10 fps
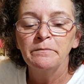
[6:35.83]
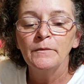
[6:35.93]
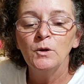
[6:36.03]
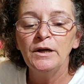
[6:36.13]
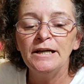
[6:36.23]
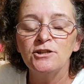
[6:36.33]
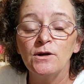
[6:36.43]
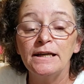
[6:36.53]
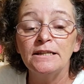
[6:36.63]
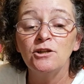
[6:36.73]
Okay, so I
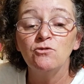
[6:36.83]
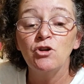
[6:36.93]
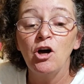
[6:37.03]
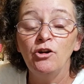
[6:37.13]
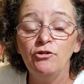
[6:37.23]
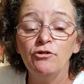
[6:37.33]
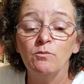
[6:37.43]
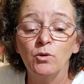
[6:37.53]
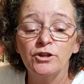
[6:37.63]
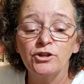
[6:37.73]
guess it goes under the
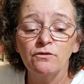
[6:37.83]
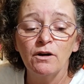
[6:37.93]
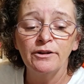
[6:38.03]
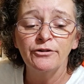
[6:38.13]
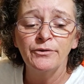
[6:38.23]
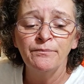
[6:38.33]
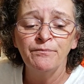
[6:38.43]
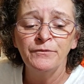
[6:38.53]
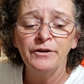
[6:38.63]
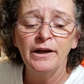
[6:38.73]
moisturizer.
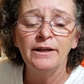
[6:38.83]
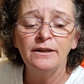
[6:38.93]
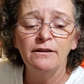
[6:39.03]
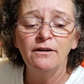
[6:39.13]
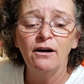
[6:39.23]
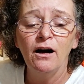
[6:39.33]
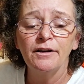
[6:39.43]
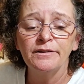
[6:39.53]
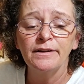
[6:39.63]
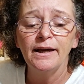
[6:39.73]
It's an
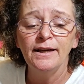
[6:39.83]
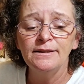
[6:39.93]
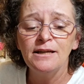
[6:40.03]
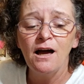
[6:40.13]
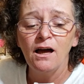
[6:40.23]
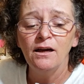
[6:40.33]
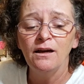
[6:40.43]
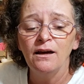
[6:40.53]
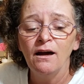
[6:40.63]
antioxidant